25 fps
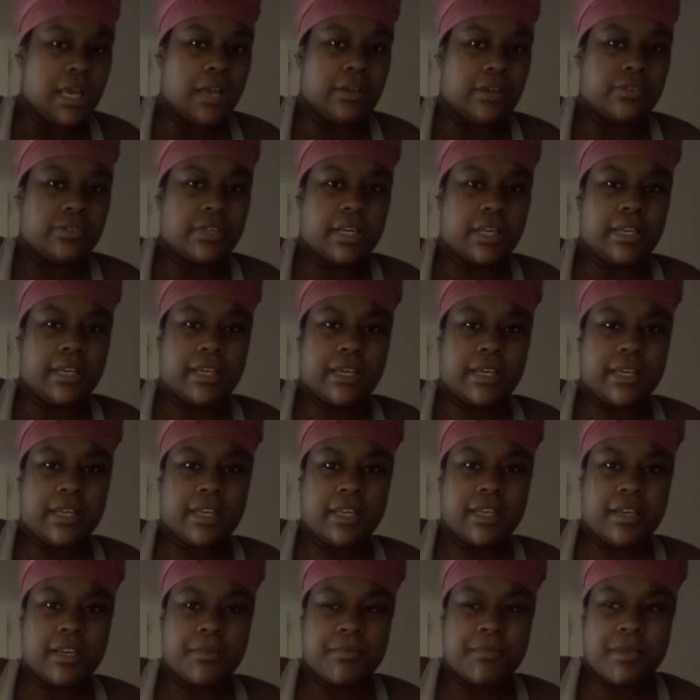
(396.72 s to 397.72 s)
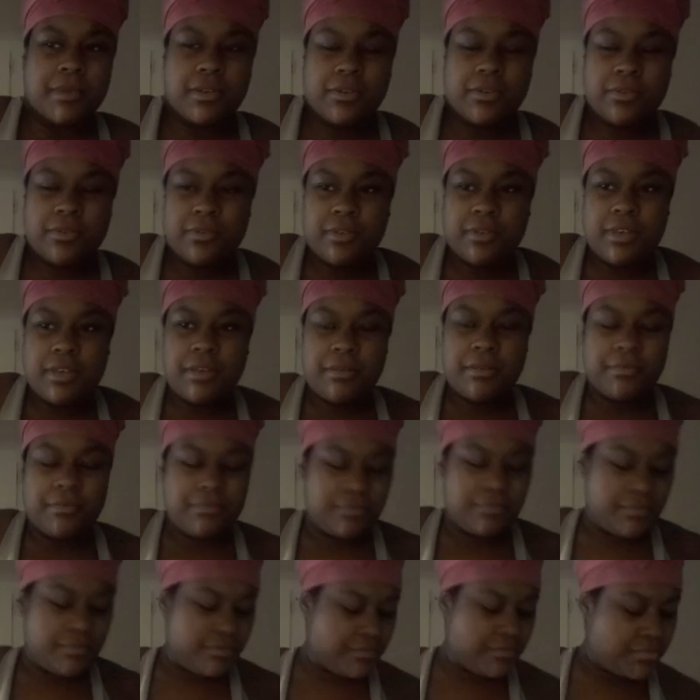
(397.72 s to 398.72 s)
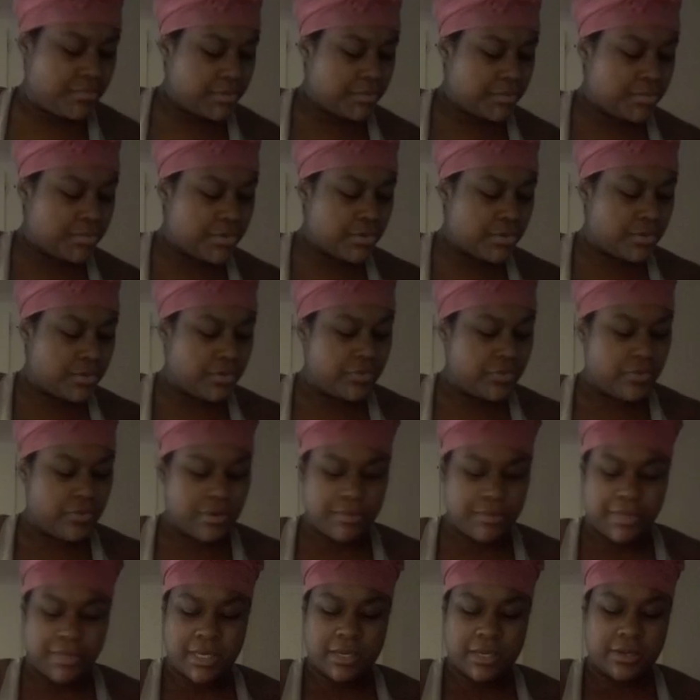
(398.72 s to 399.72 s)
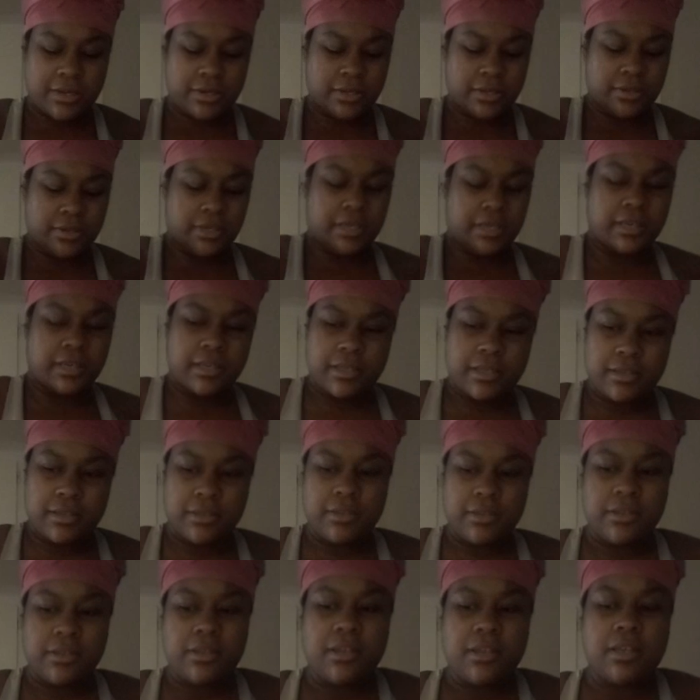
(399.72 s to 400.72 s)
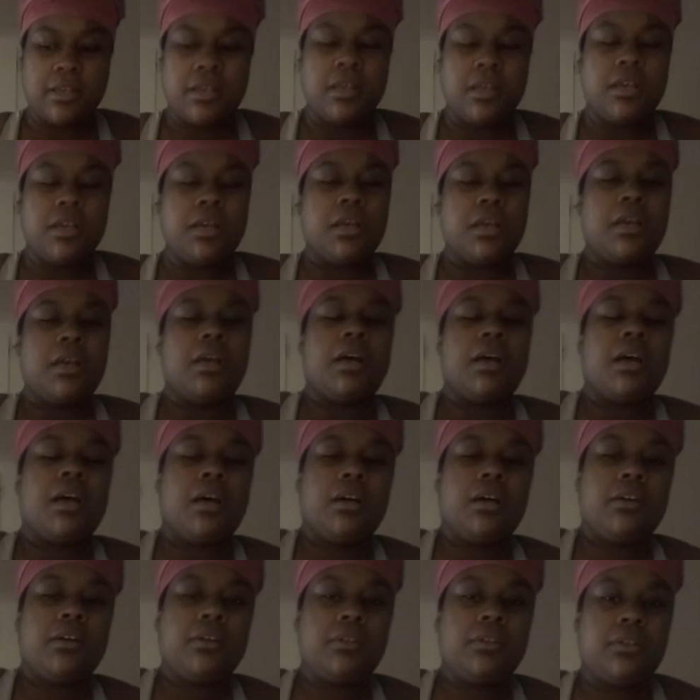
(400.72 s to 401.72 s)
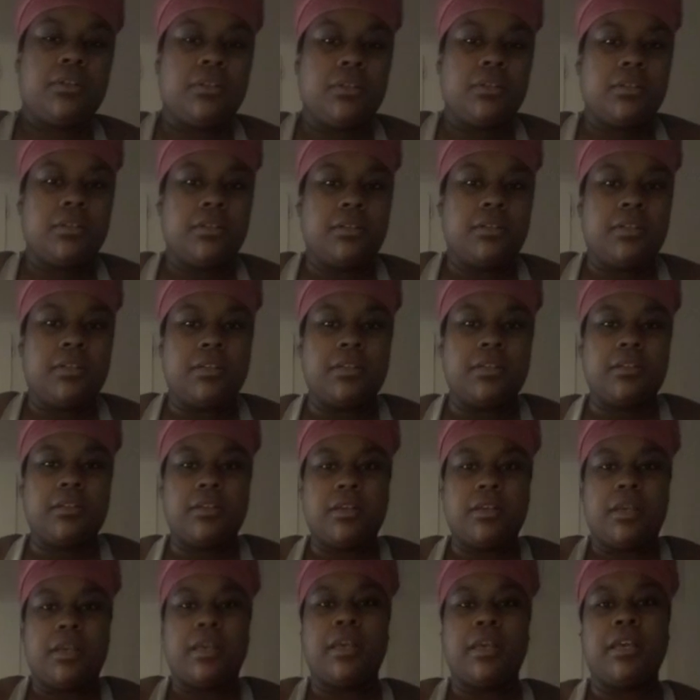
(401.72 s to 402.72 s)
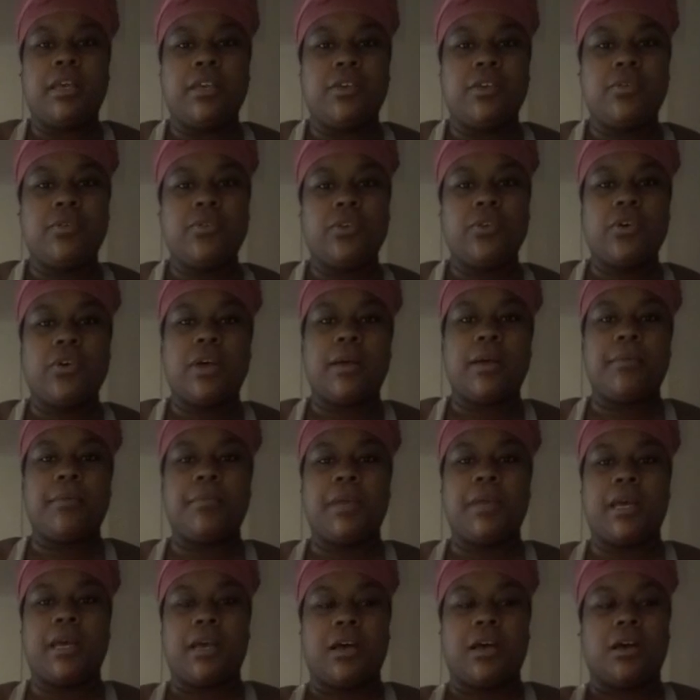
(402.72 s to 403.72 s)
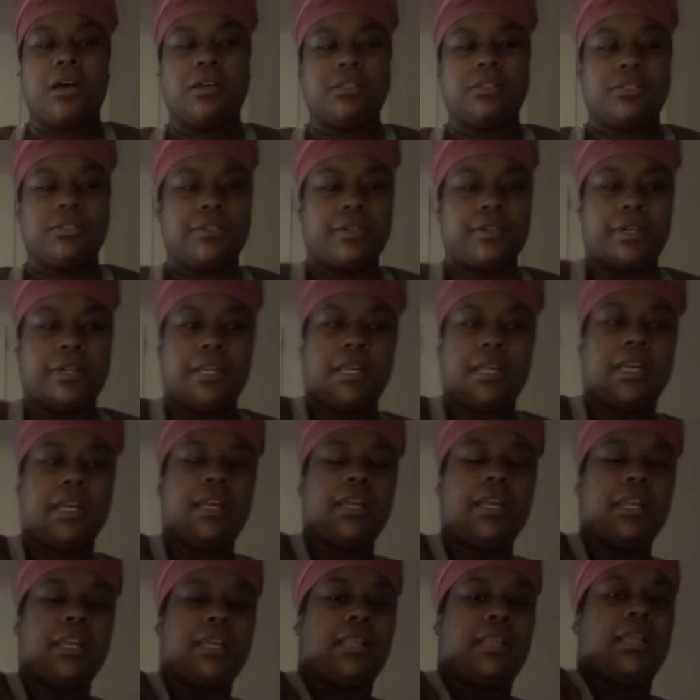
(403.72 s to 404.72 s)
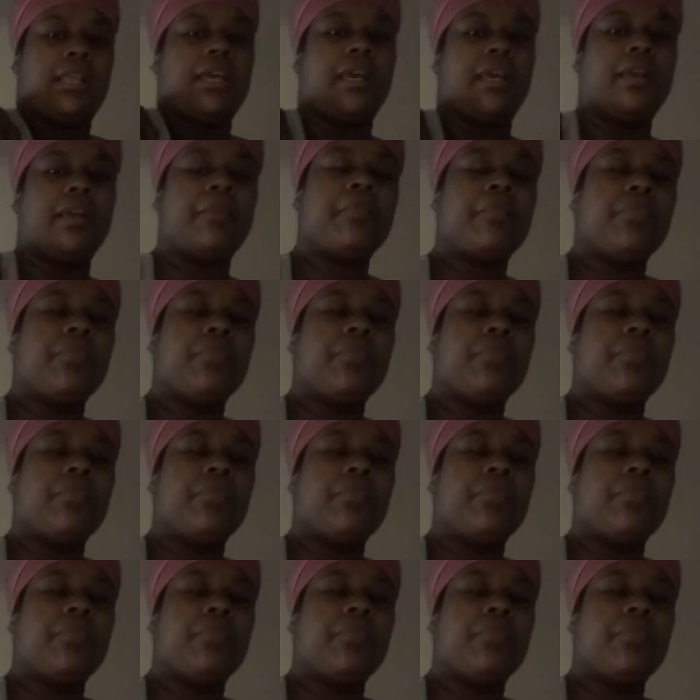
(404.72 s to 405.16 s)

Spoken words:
trying to get it in the middle. It pulled from me. Hold on, y'all. Whew. And you know I'm not altering anything.